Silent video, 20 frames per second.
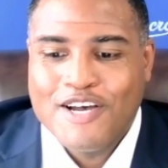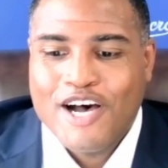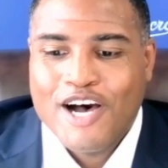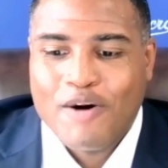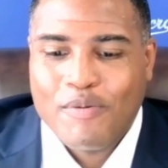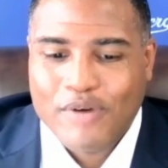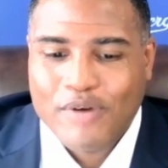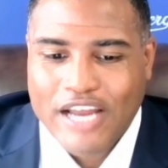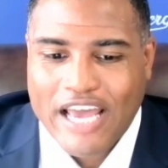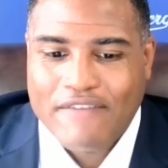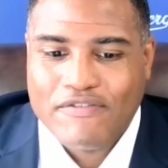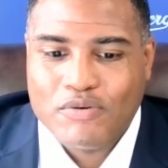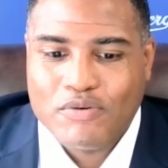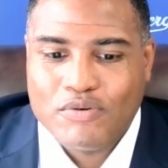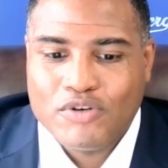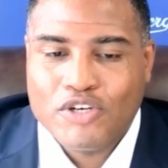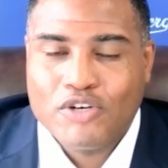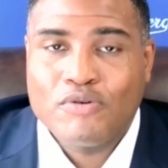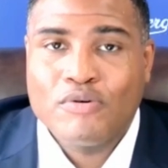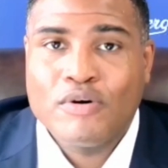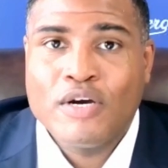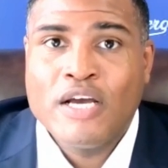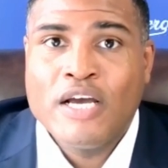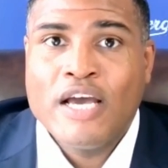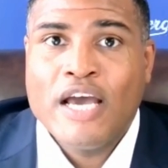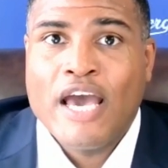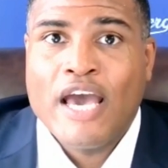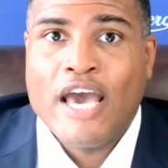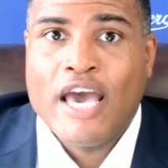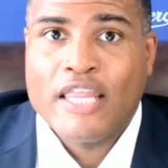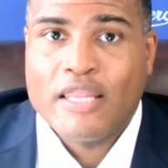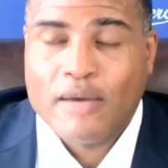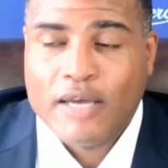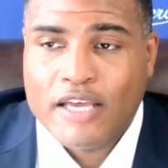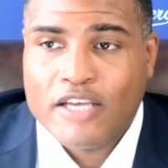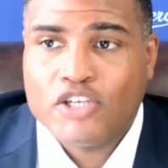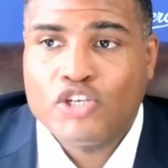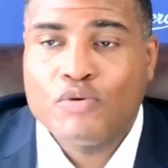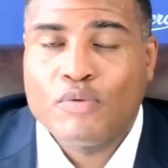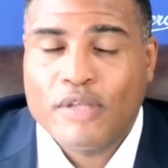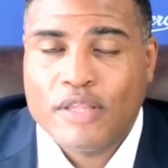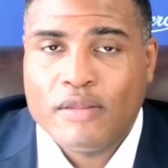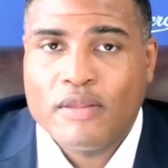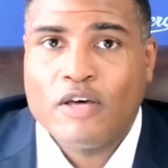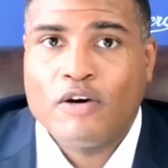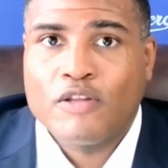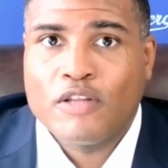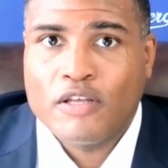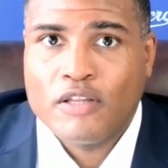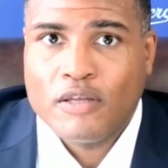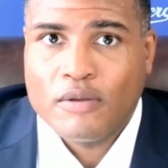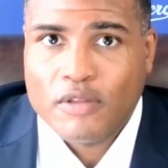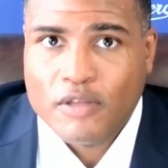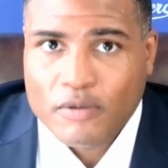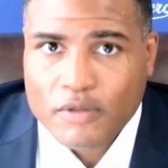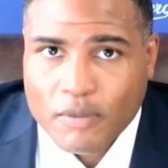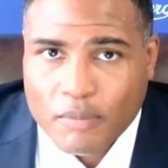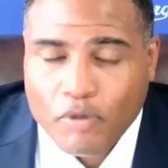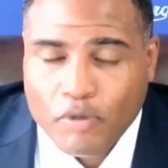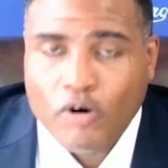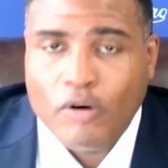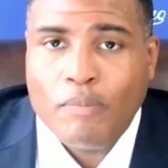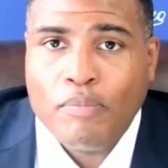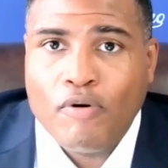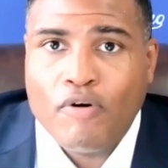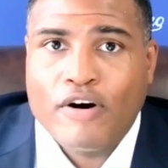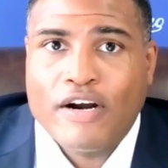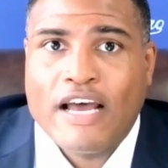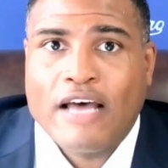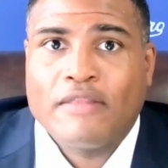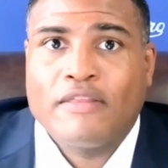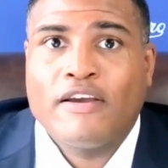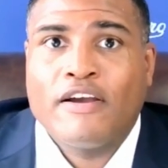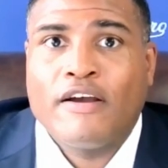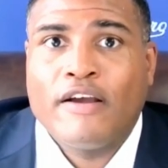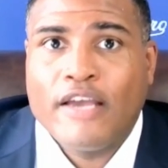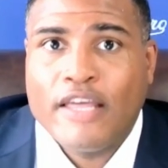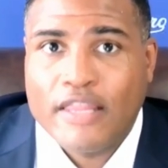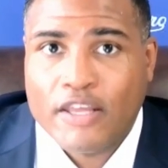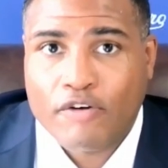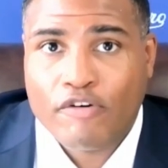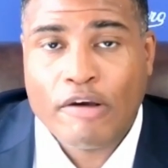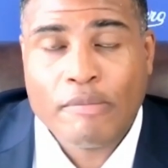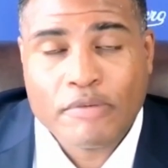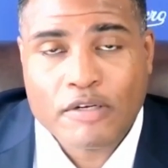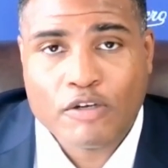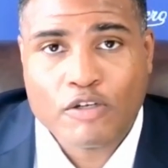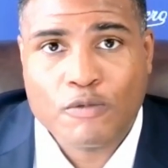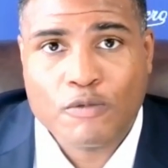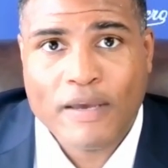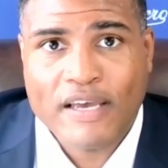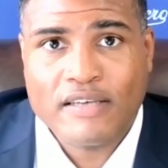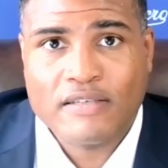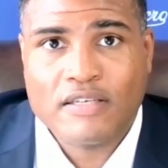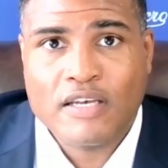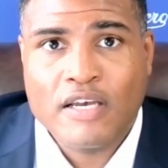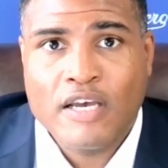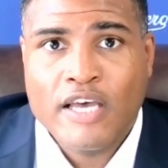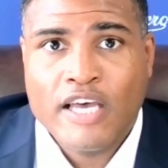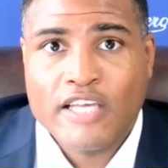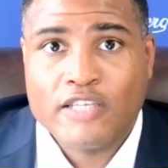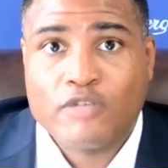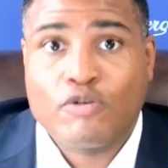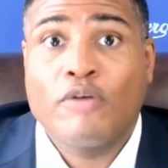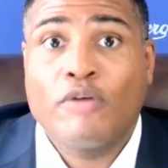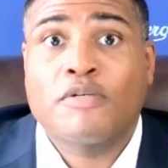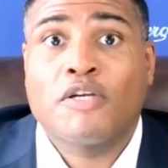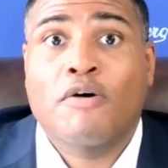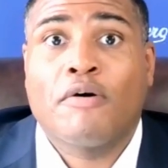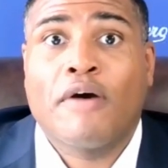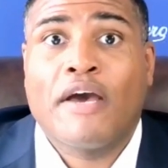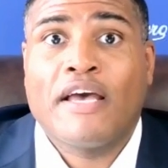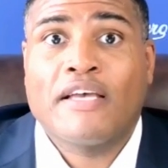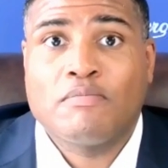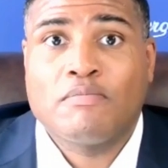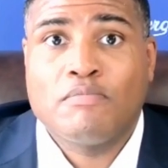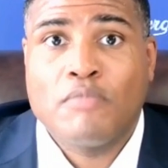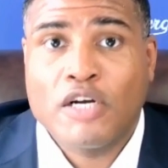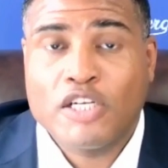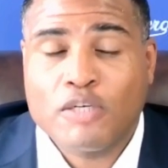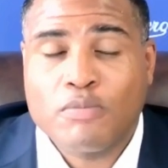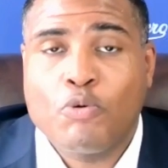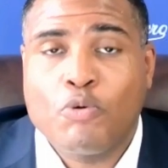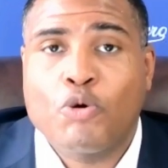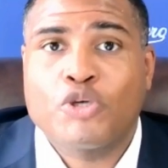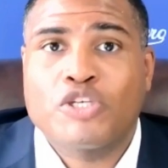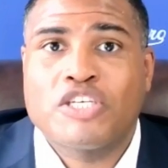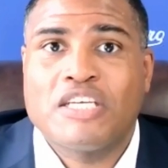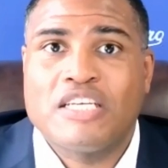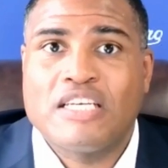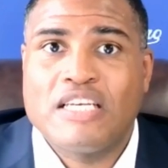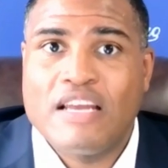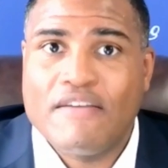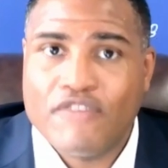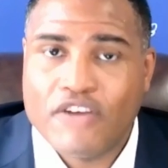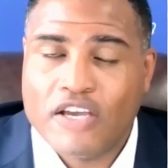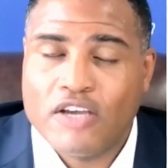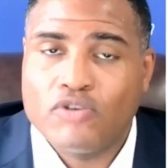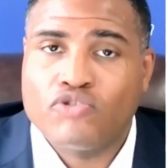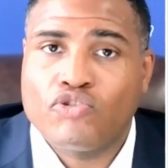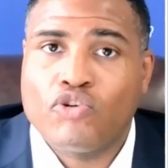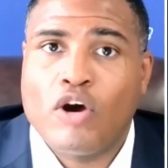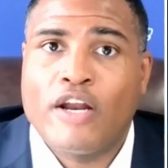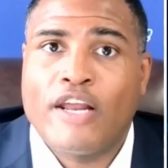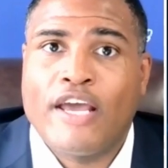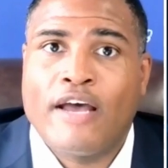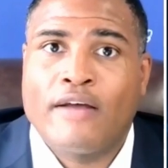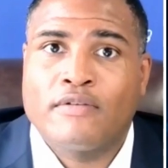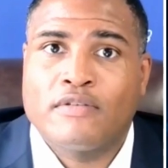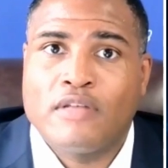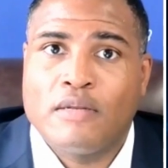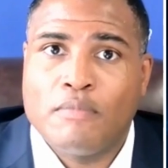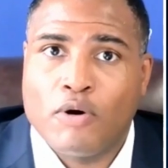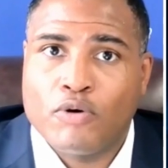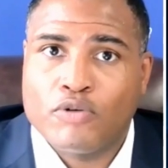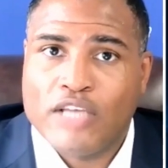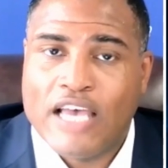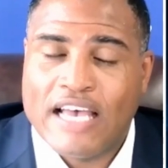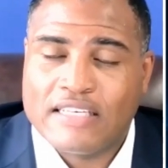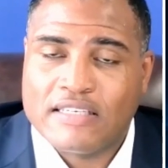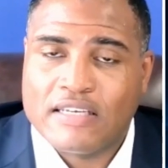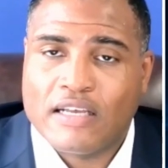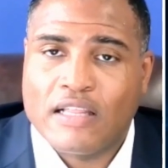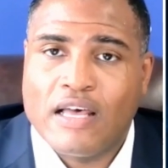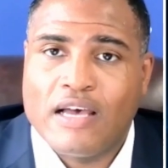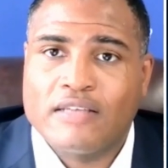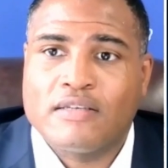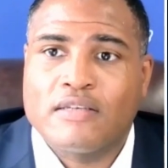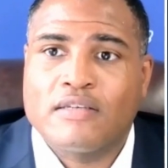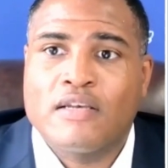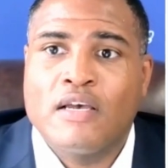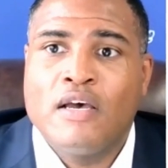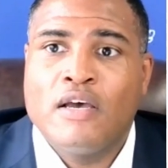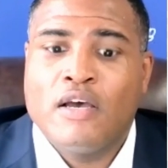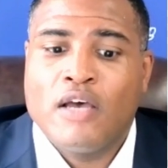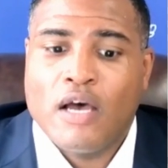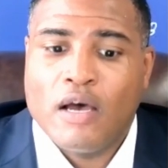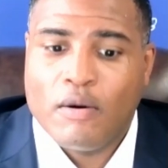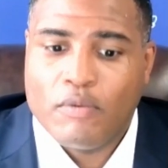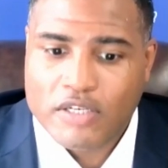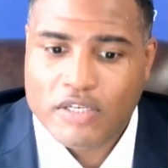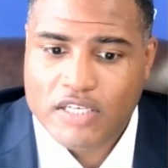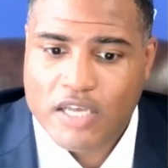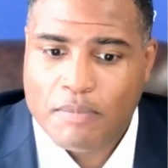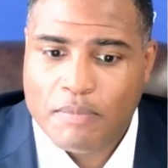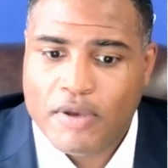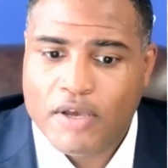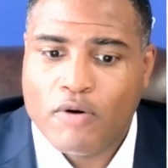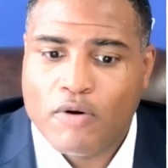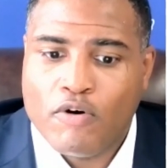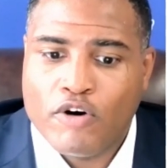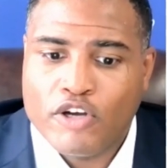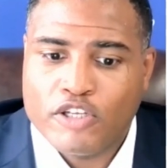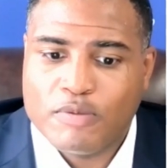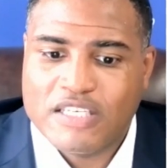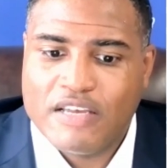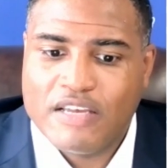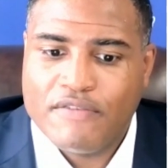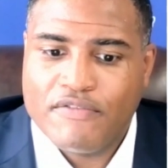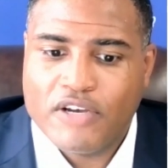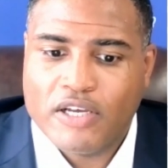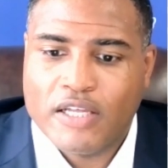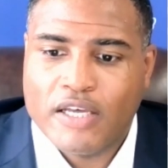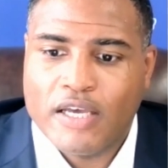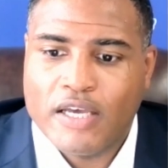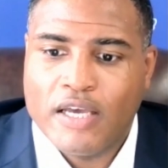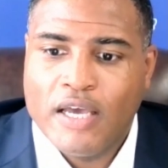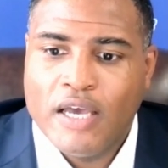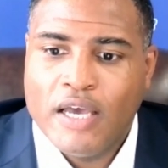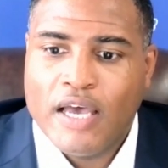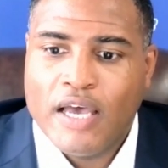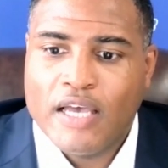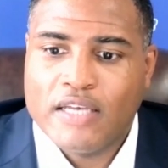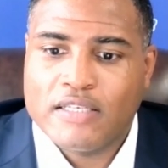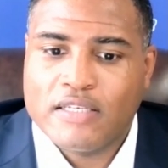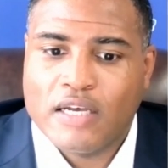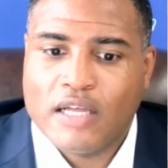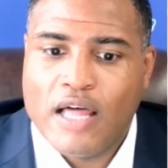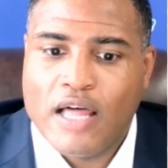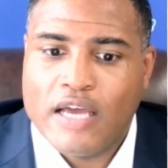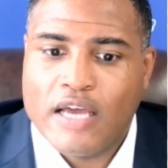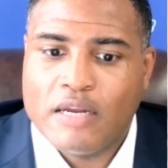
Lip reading: would have you do. And the issue with the bull porn out there in the crypto space is crypto has much more significant drawdowns than most asset classes. I want to say Bitcoin specifically has declined